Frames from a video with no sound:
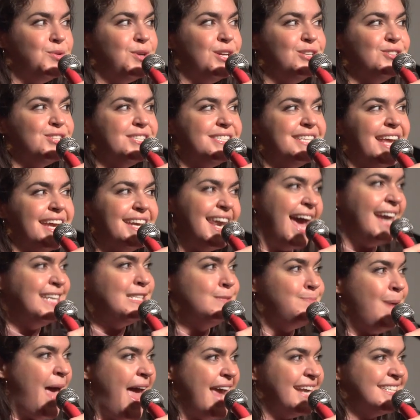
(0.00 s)
you can just say
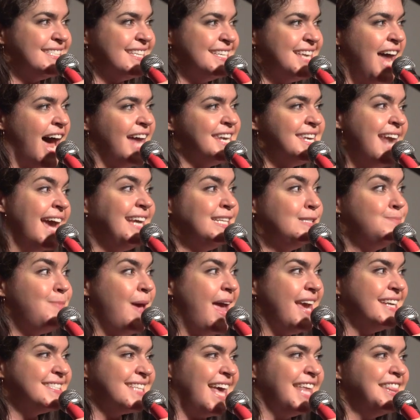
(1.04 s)
nice bangs and not nice
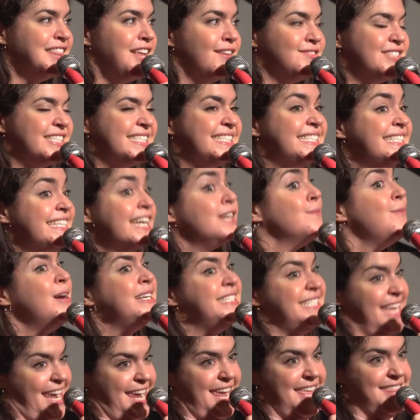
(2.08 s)
bangs. I'd love to stick
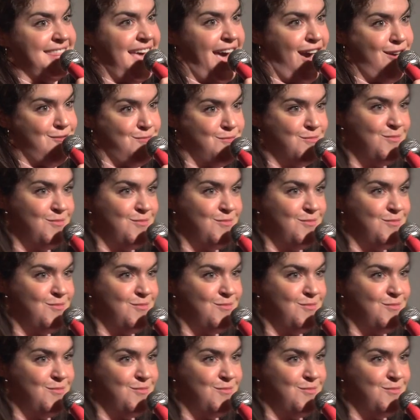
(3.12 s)
my dick in them.